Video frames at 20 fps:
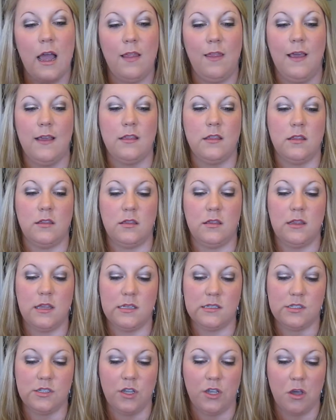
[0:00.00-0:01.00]
I like that
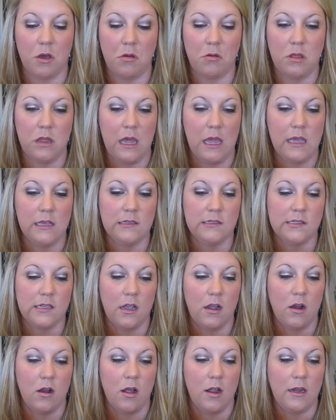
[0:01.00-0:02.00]
these to-go things
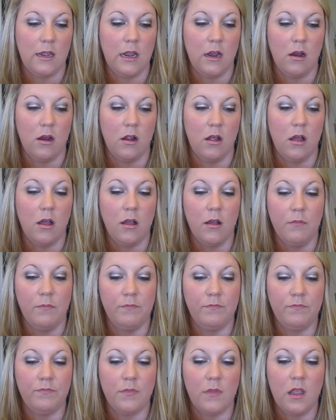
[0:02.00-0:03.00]
are on here.
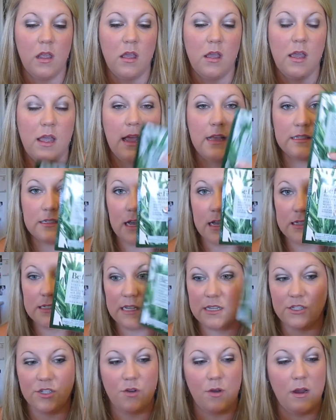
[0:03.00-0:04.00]
Um, it's got
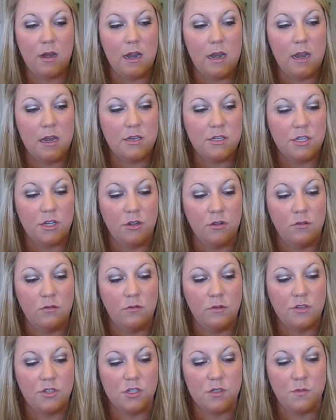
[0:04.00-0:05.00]
sunscreen in it too,
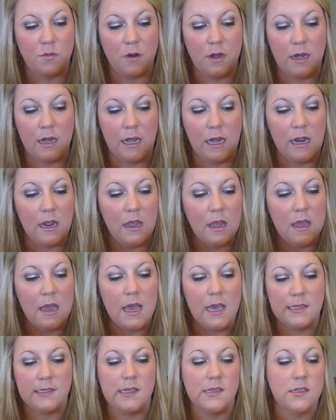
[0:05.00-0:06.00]
which is pretty neat.
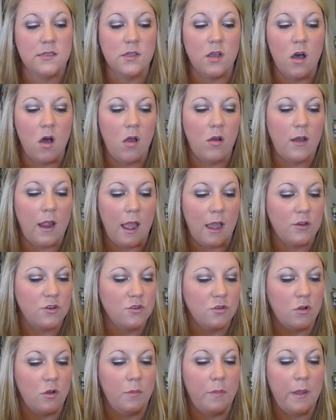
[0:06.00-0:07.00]
It says it's all
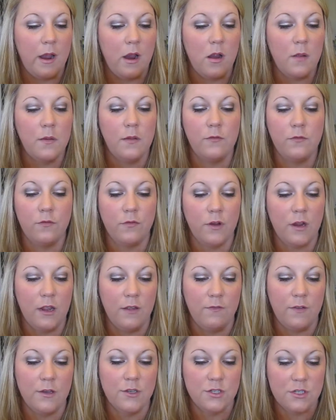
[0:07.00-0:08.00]
natural,
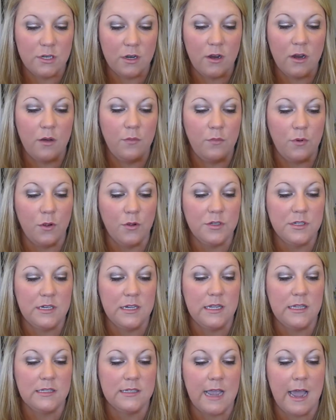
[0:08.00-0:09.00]
paraben-free, vegetarian
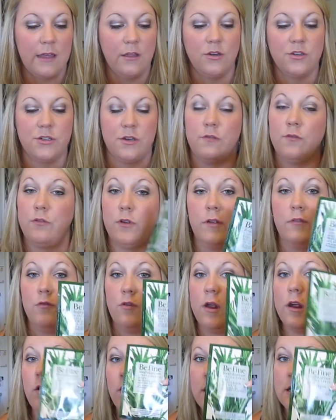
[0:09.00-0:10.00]
proteins, allergen-free
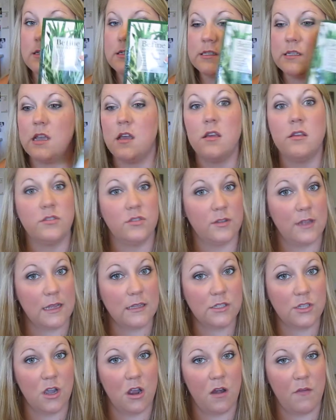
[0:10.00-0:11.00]
fragrance. So
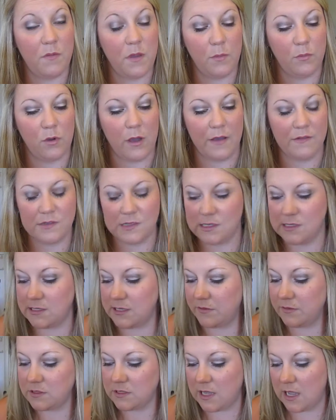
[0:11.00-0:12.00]
that's good if people have
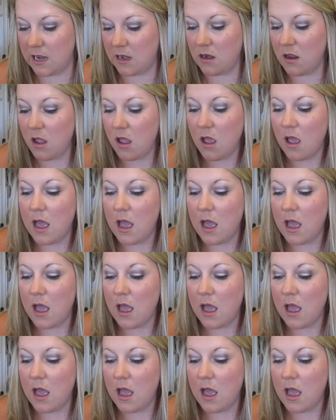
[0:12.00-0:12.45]
sensitive skin.